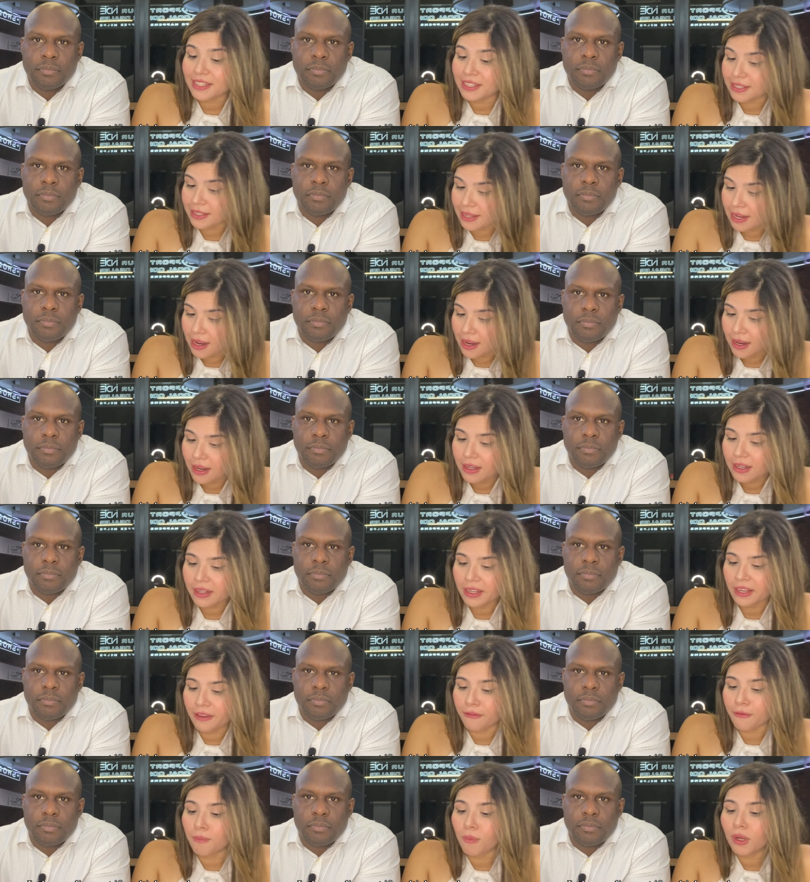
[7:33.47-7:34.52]
Speaker 1: a discount
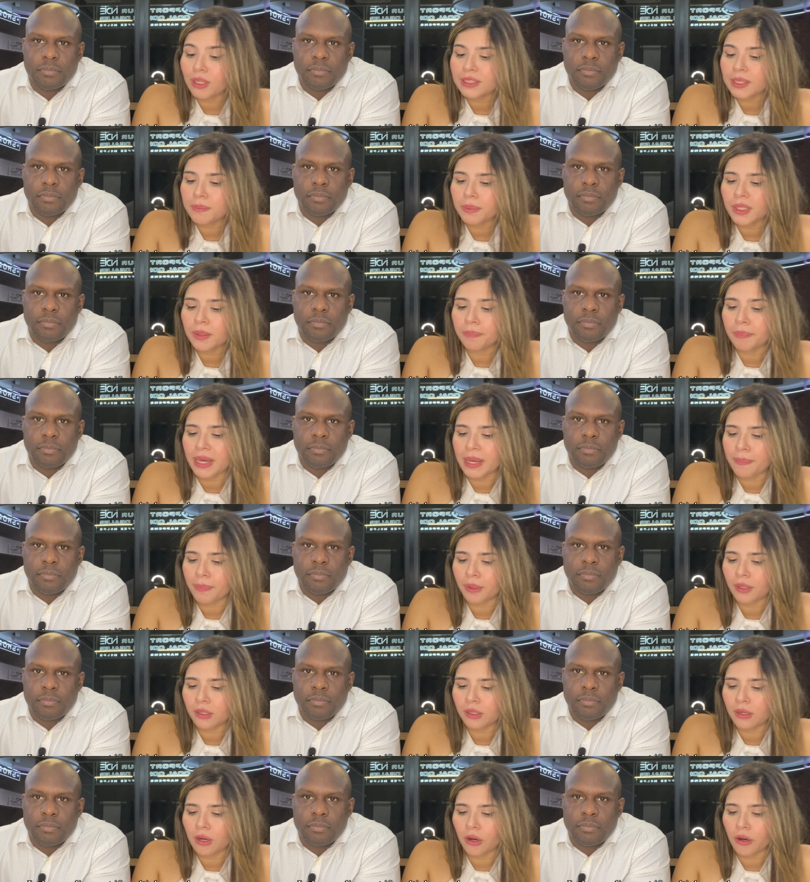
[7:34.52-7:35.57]
if multiple
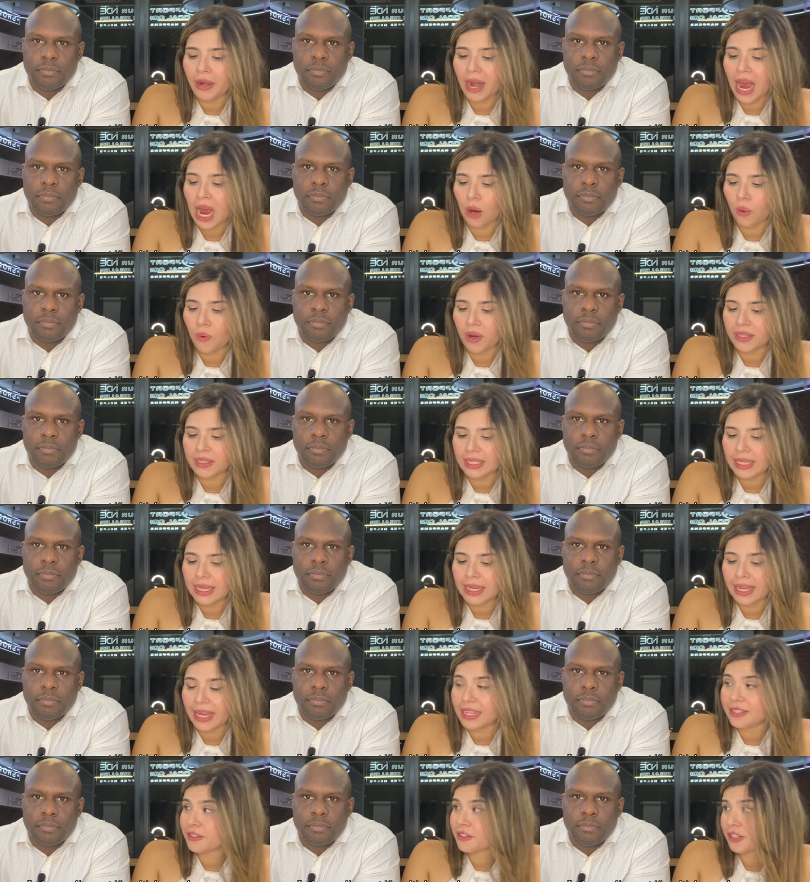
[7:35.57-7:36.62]
people on our
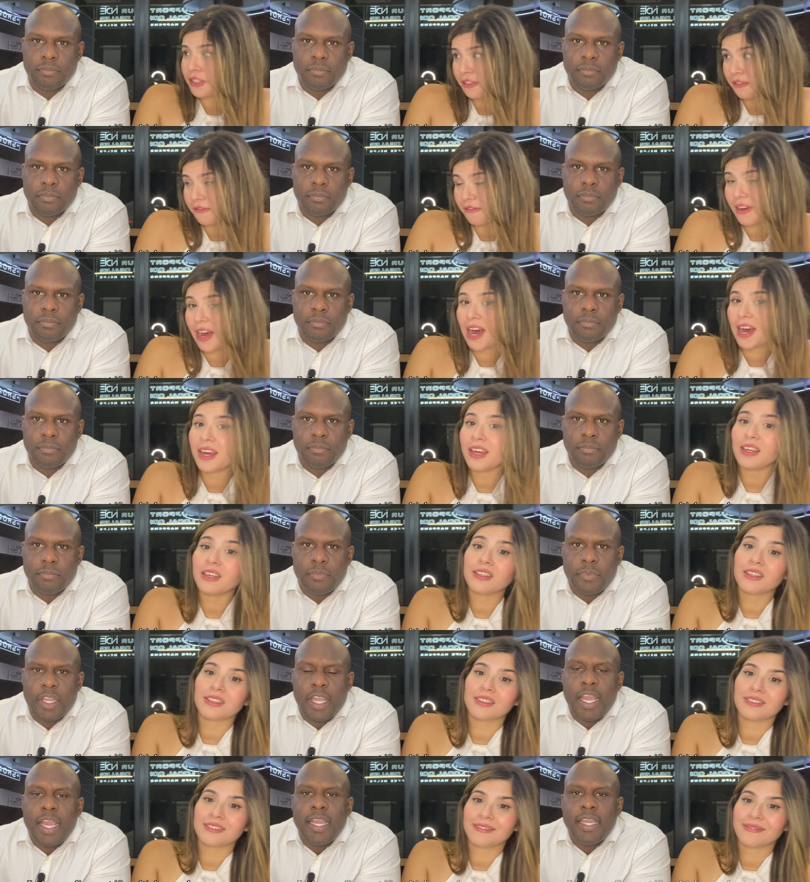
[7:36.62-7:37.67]
team get certified?
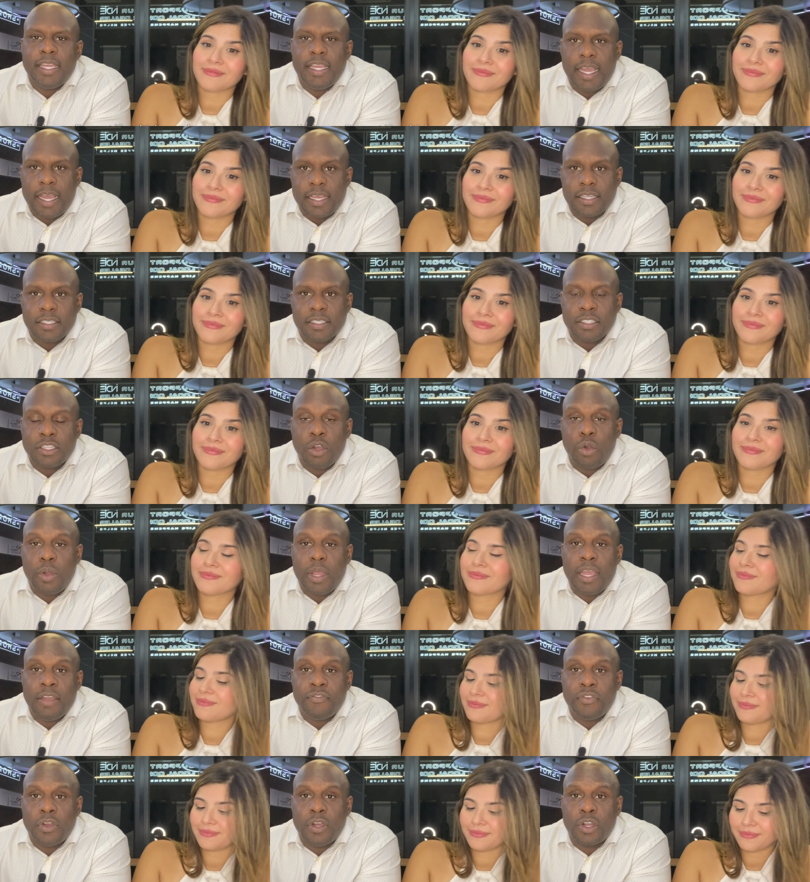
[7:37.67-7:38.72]
Speaker 2: Yes. So
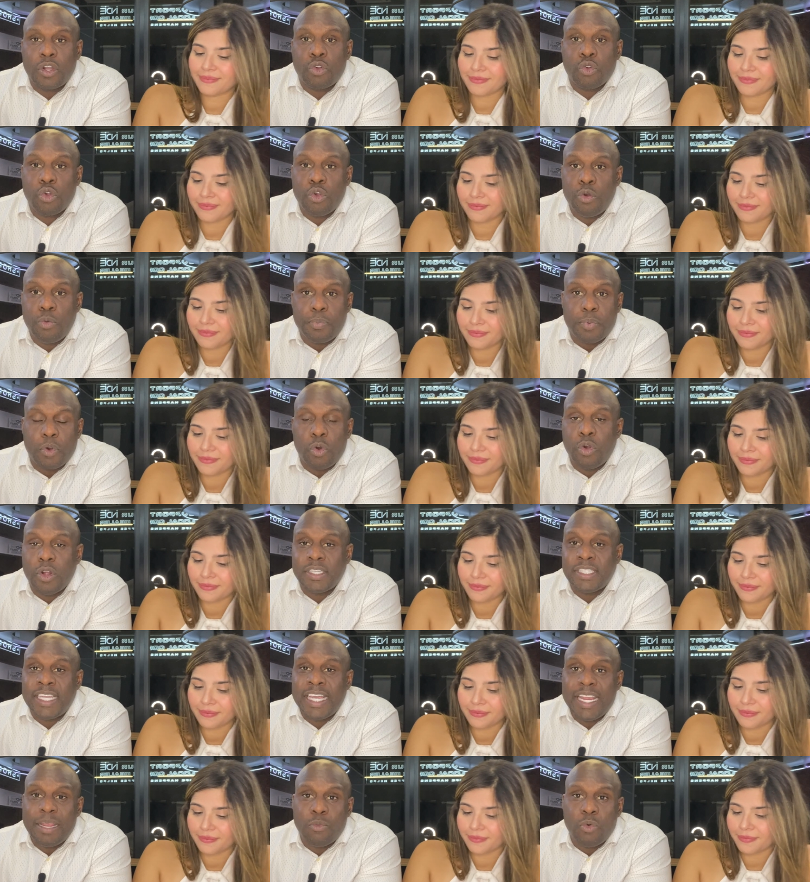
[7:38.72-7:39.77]
if a group or a
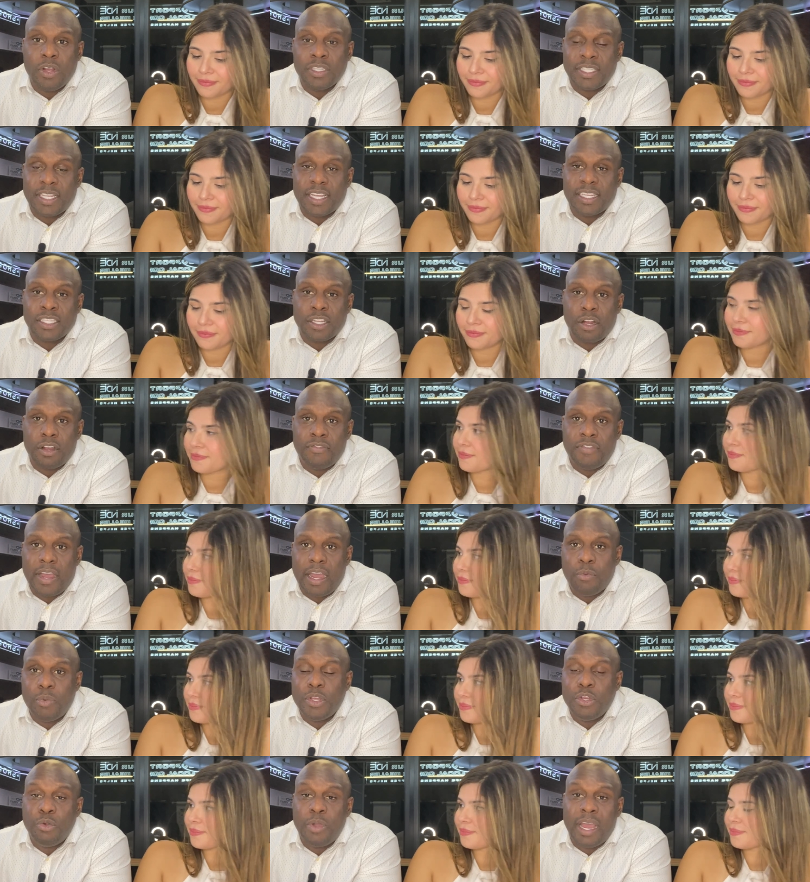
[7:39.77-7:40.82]
team wants to get
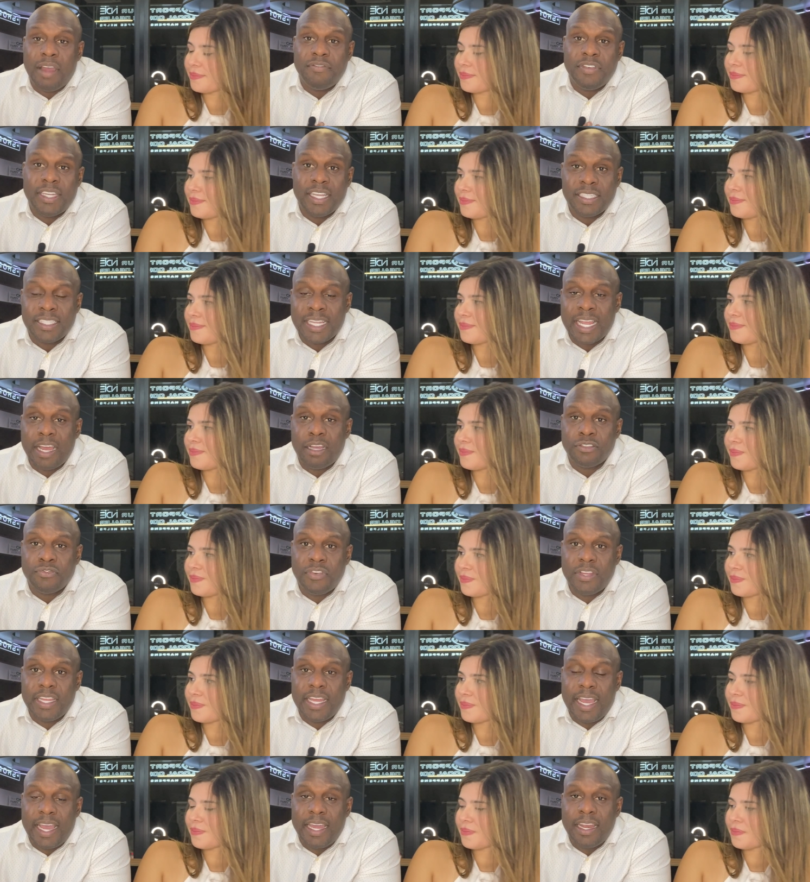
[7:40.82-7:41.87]
certified, we do have discounts
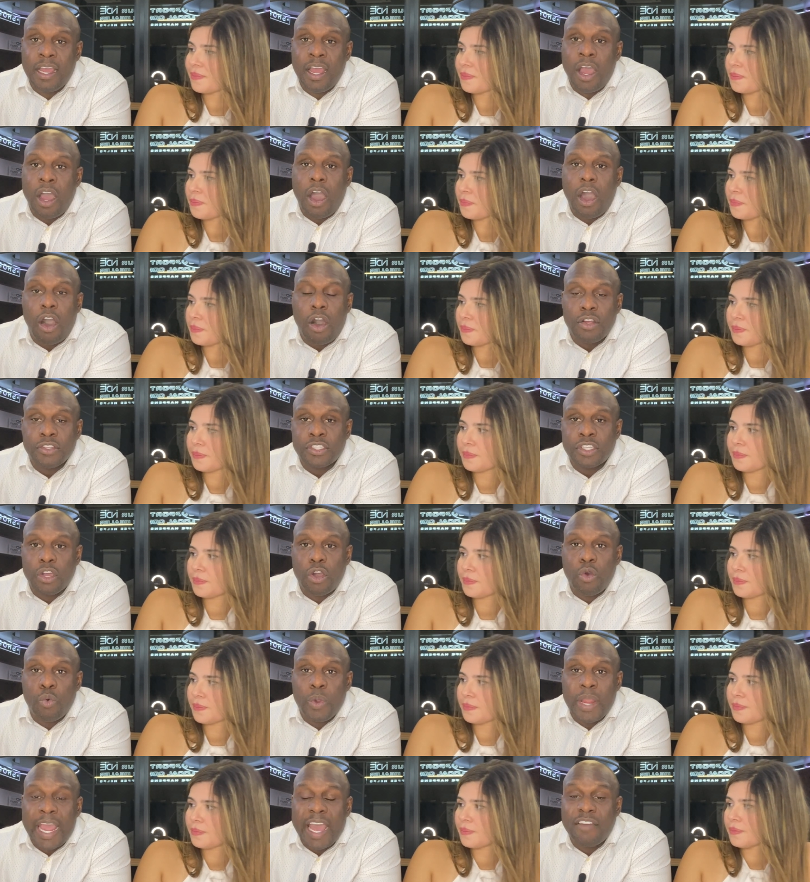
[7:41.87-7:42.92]
for that.
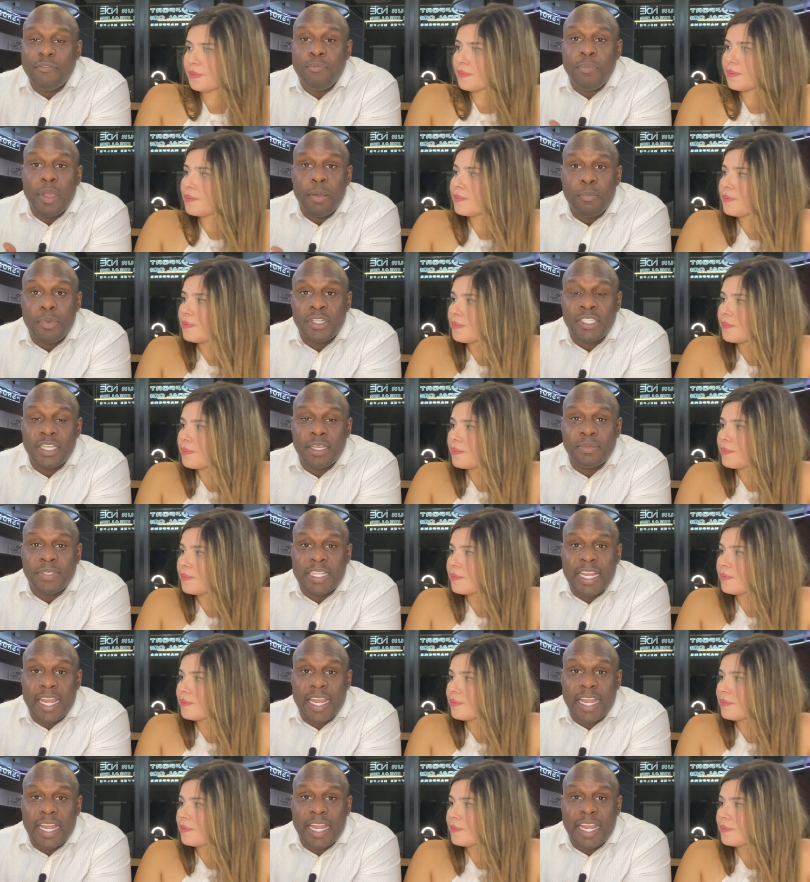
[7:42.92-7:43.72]
Also, we have memberships